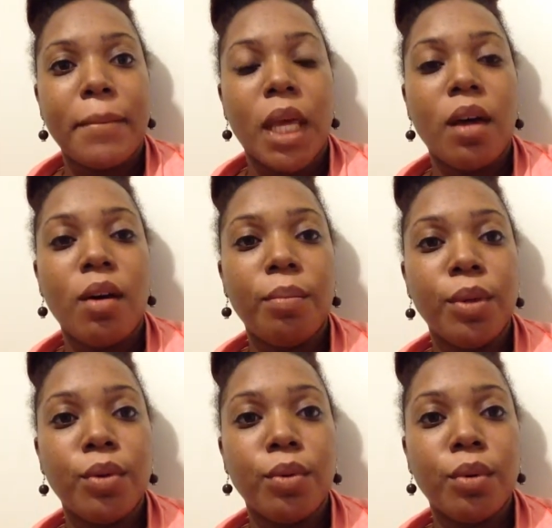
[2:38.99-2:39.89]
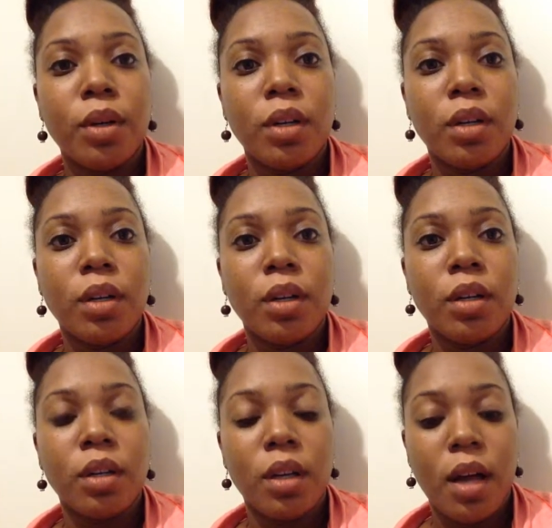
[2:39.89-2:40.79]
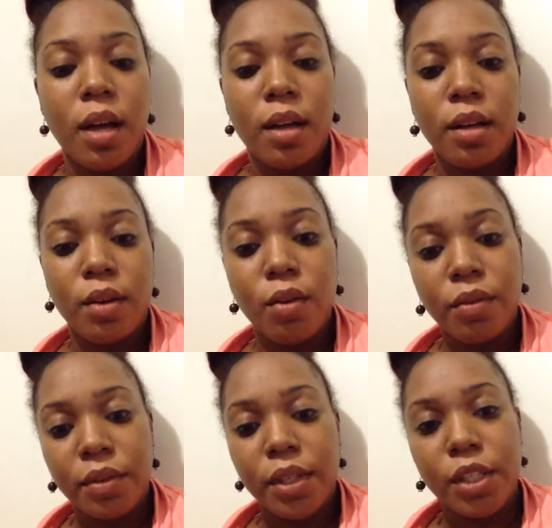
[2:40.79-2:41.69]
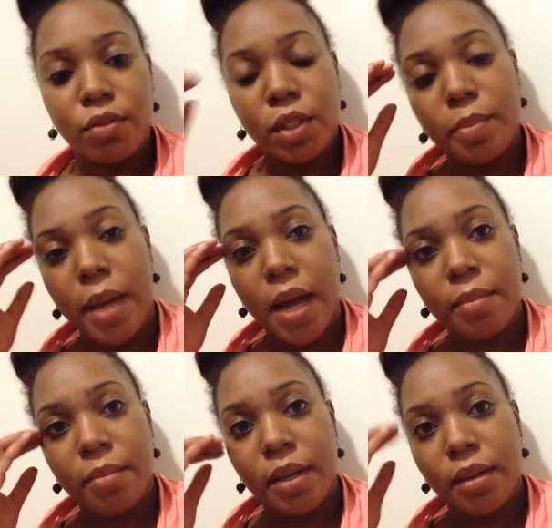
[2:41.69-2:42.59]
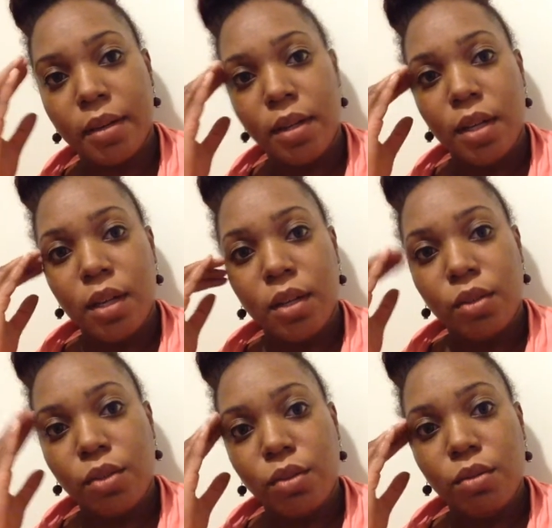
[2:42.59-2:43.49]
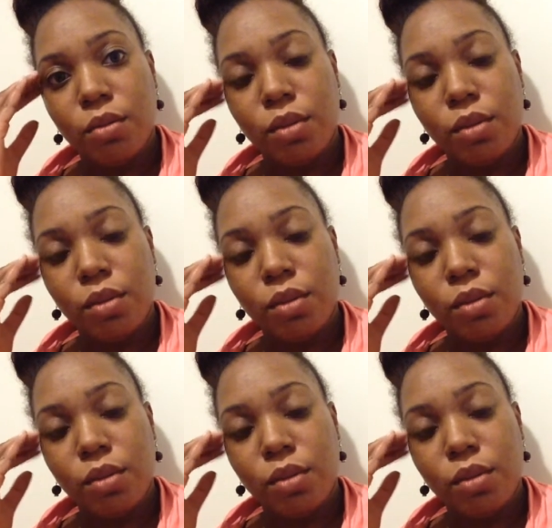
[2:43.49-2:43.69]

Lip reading: help your ovaries respond better to